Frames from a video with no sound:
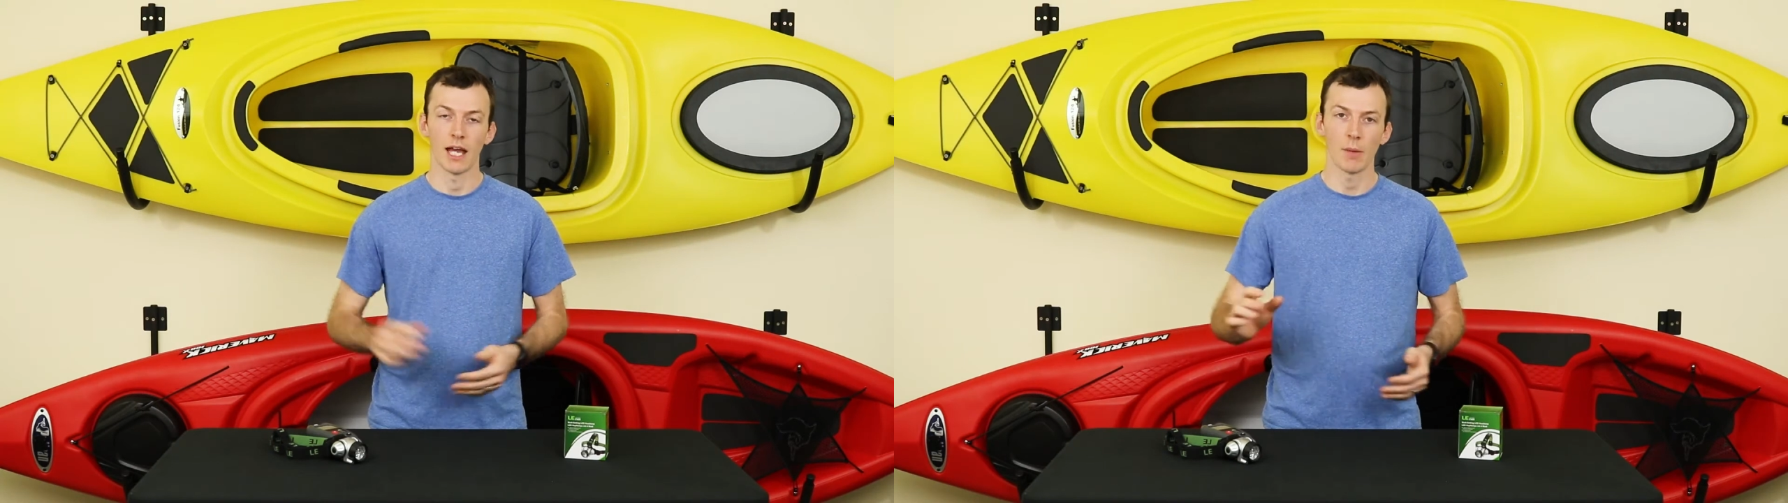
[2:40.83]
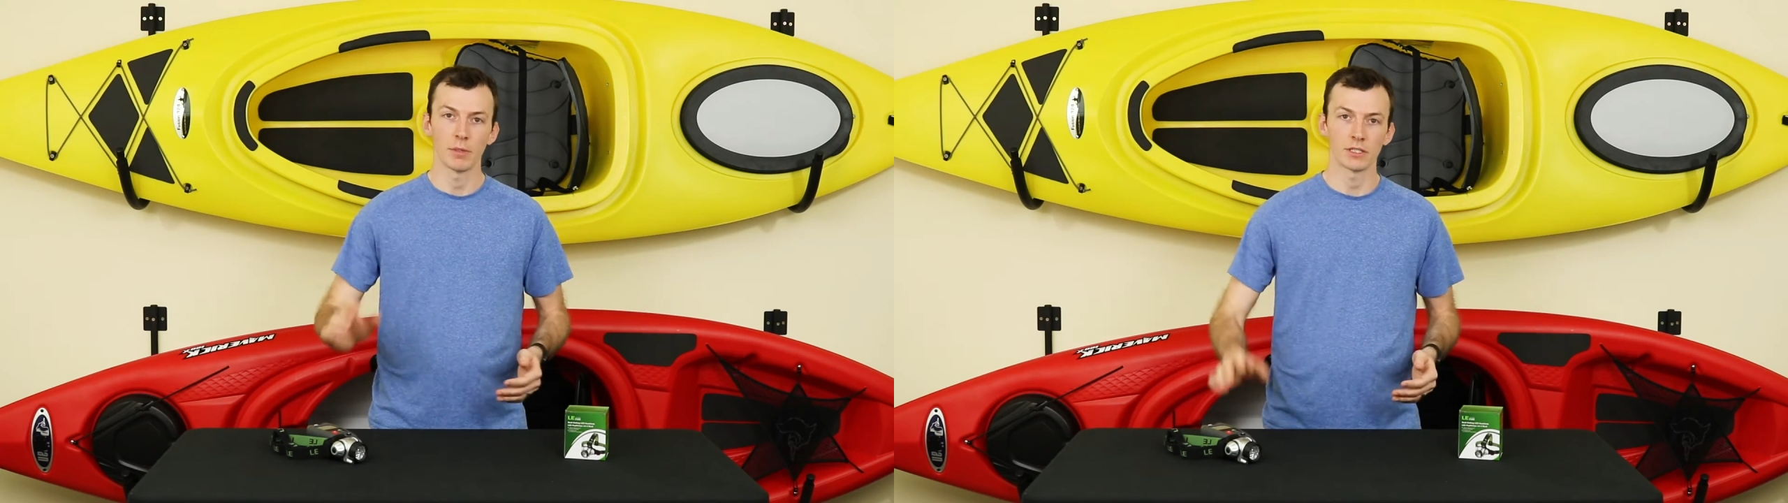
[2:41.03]

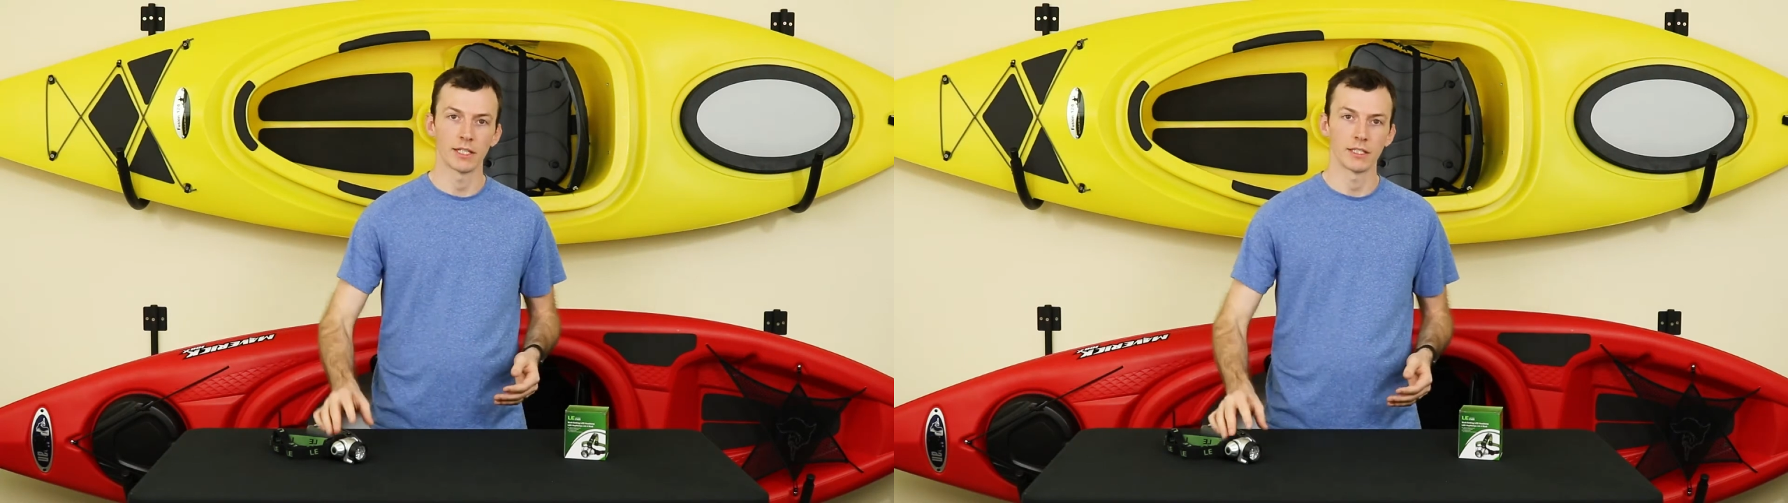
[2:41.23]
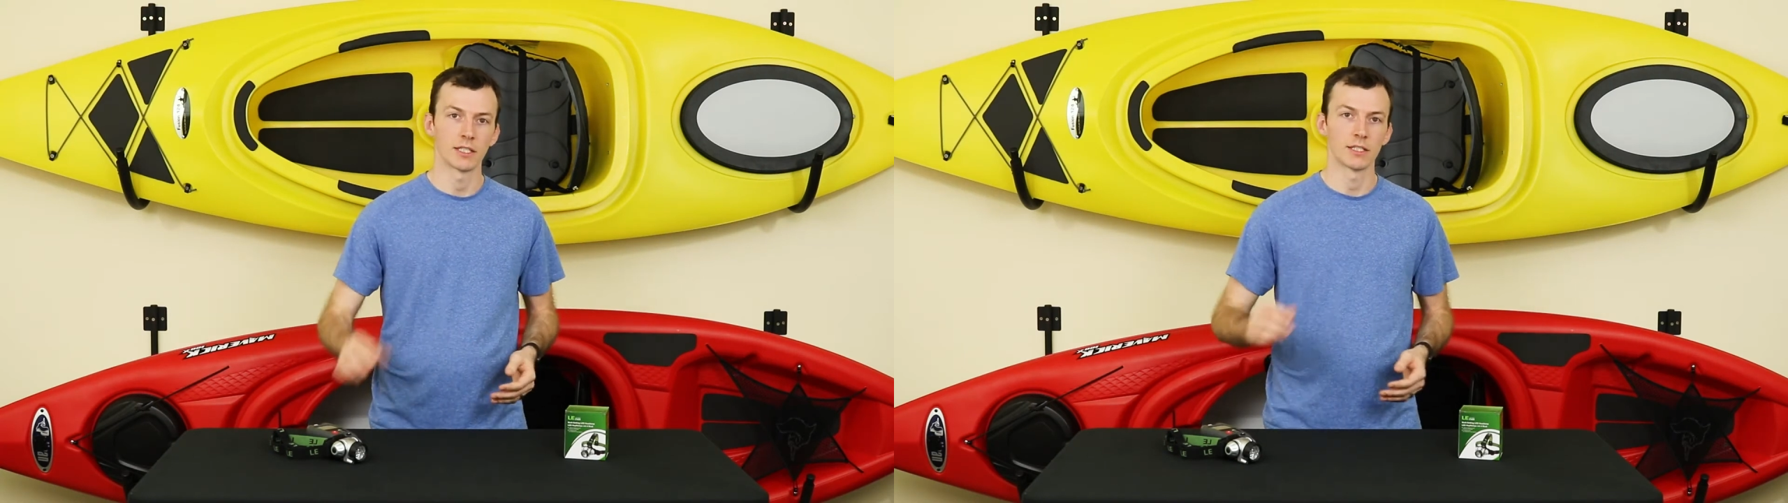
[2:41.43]
How much light
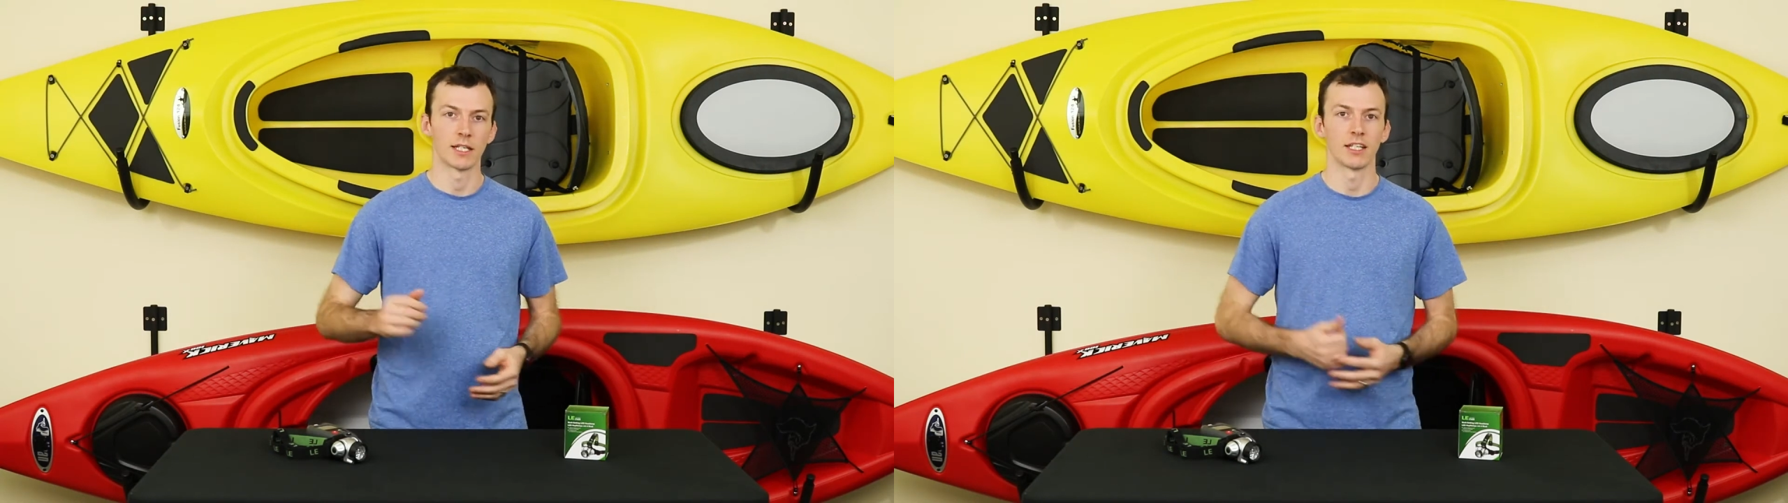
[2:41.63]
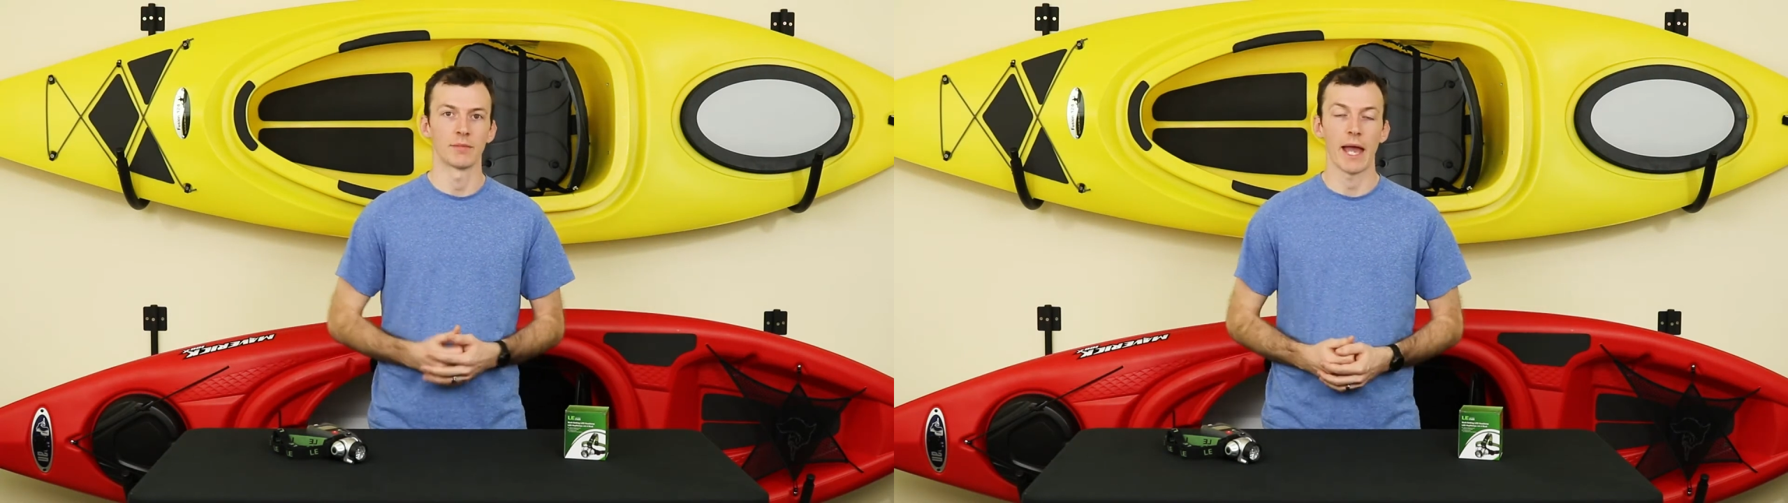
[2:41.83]
does this
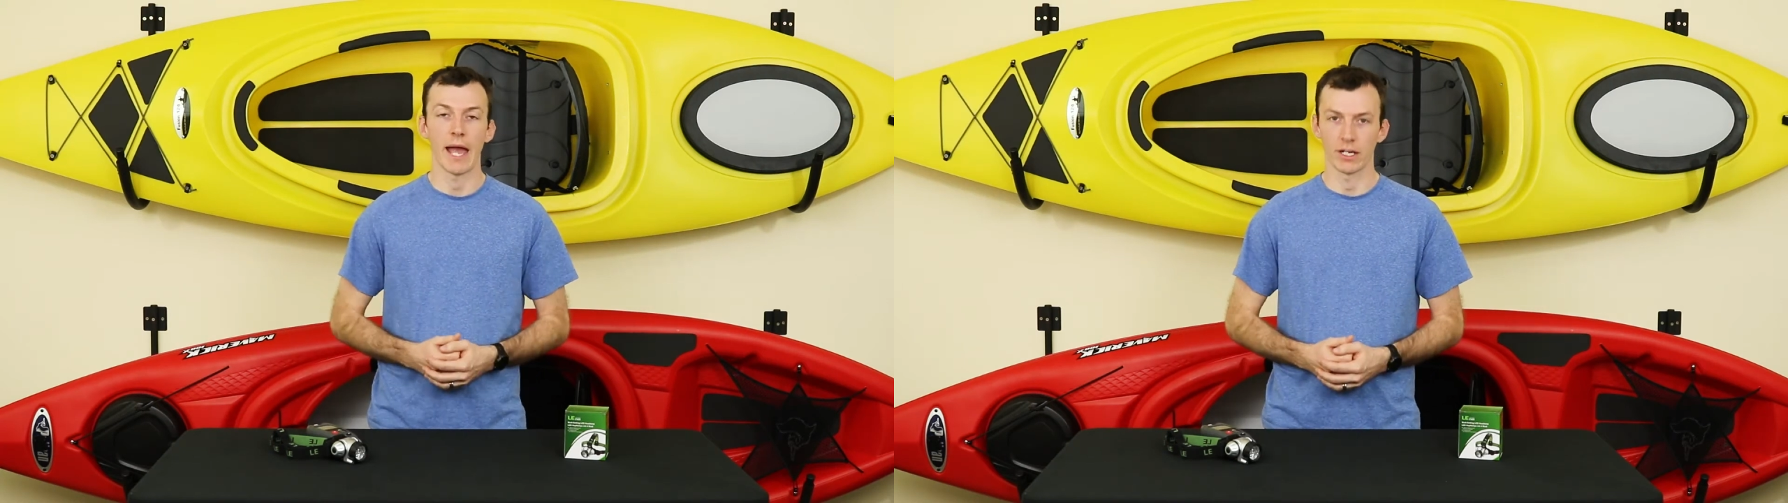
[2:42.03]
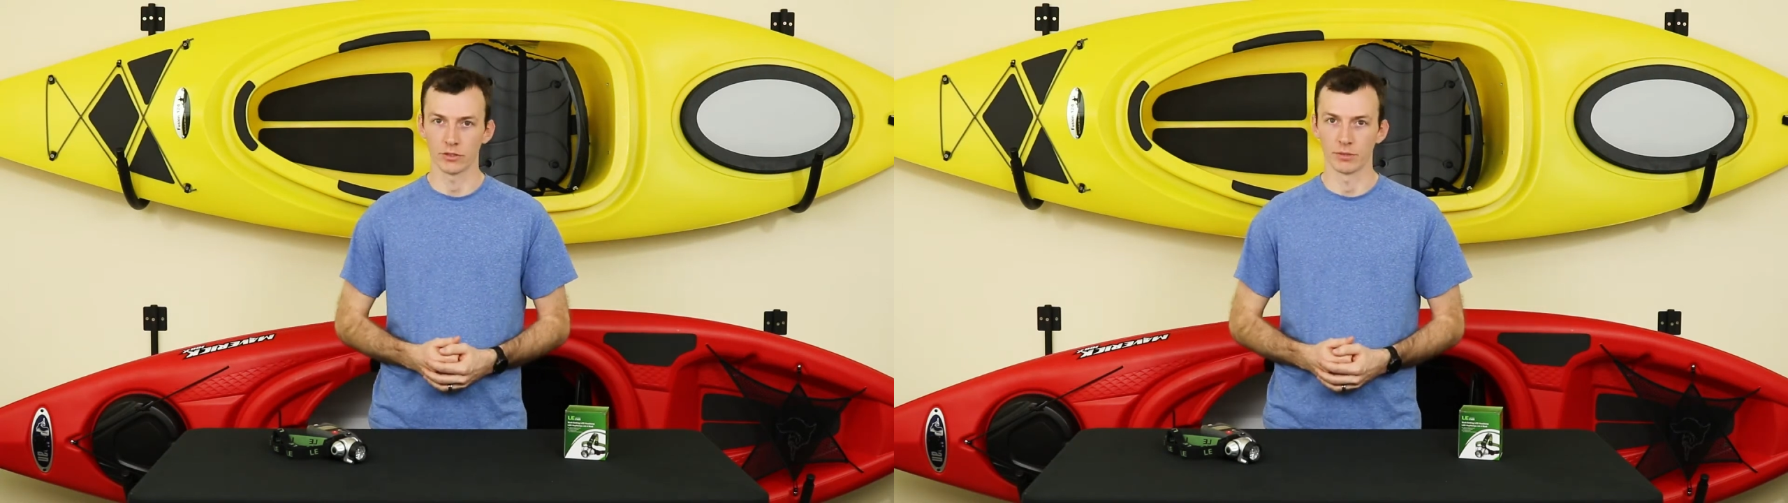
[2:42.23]
headlamp
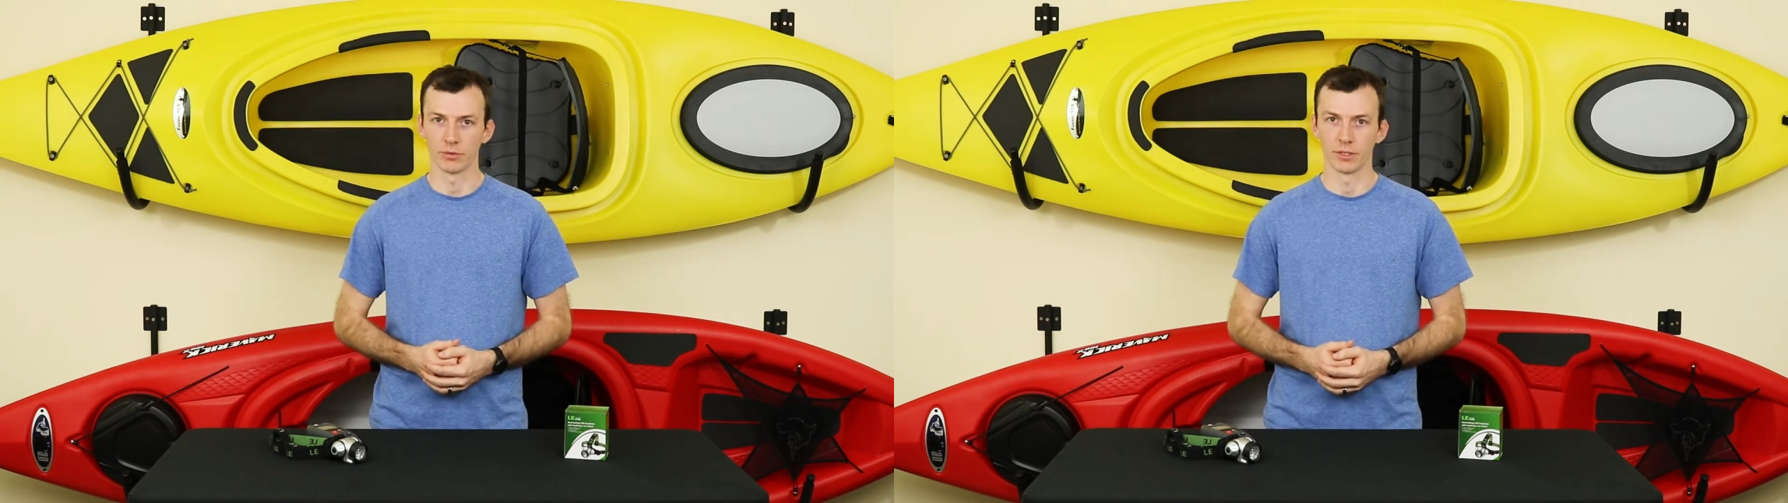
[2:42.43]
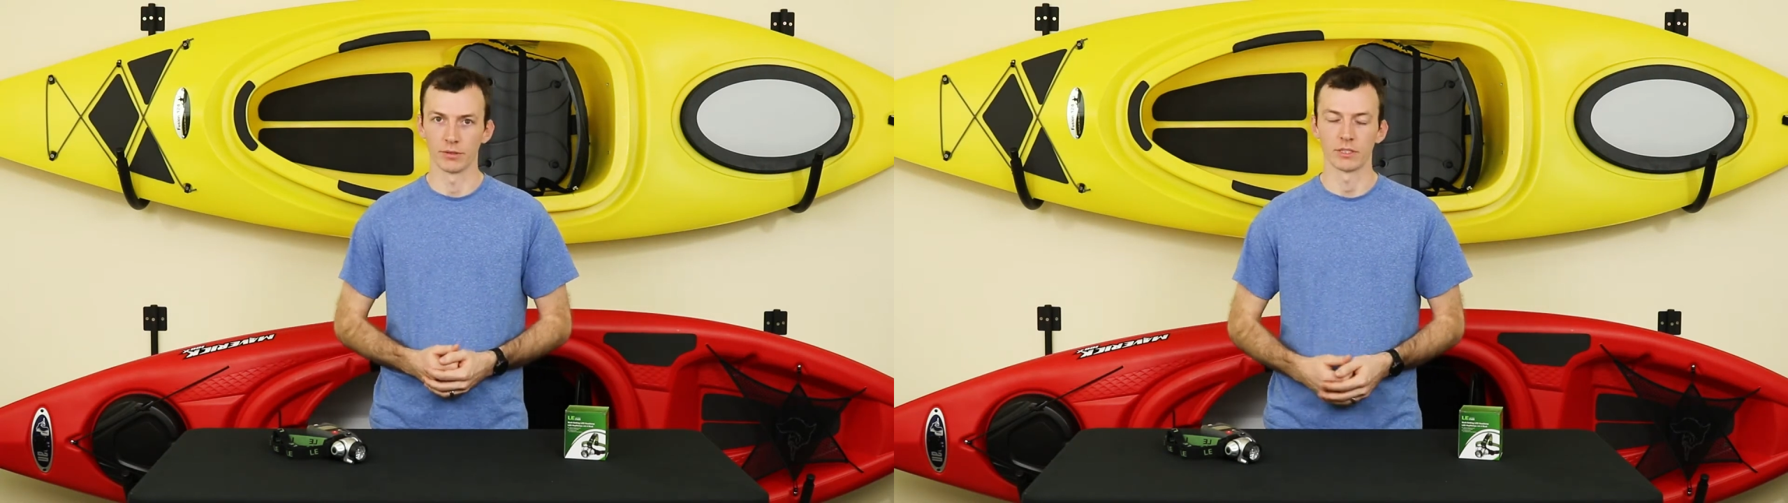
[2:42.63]
actually
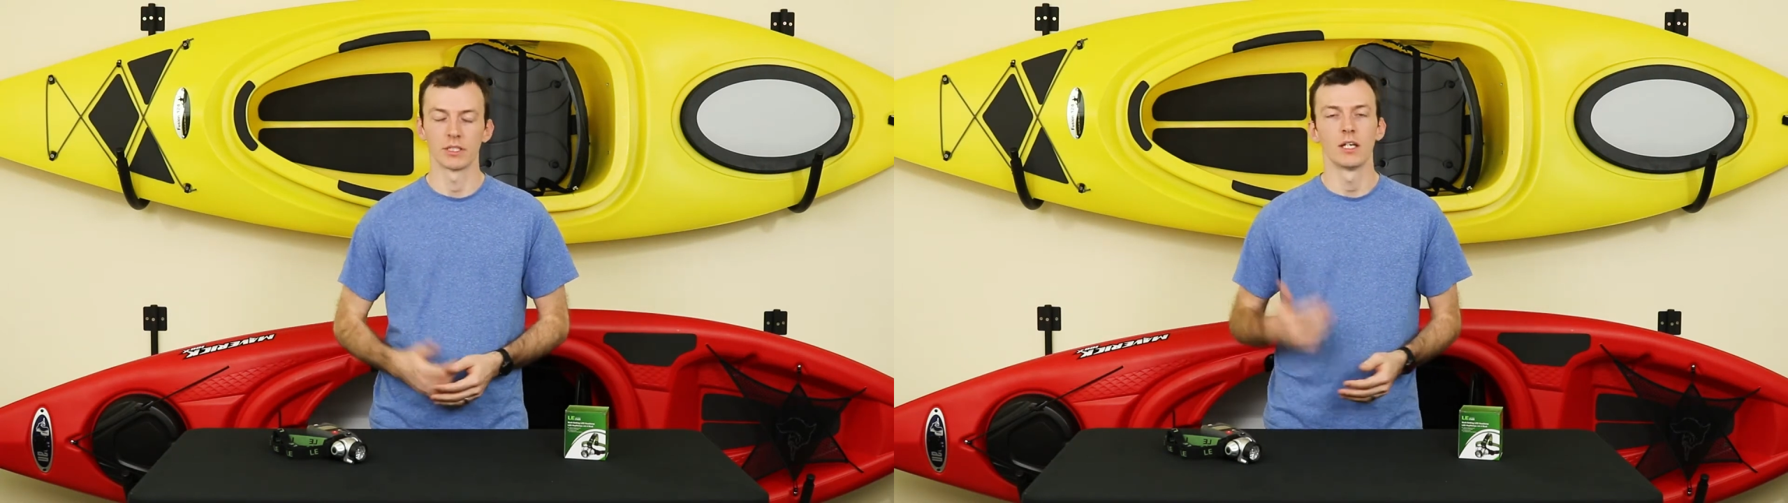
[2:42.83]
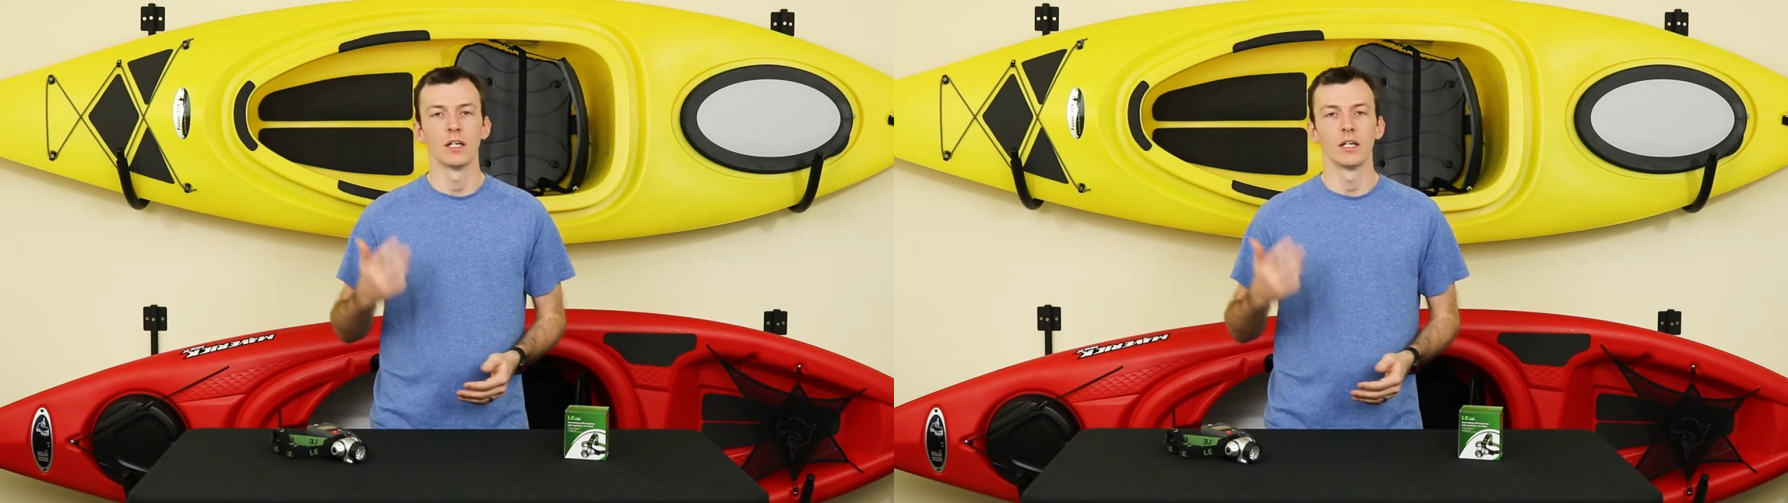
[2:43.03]
produce?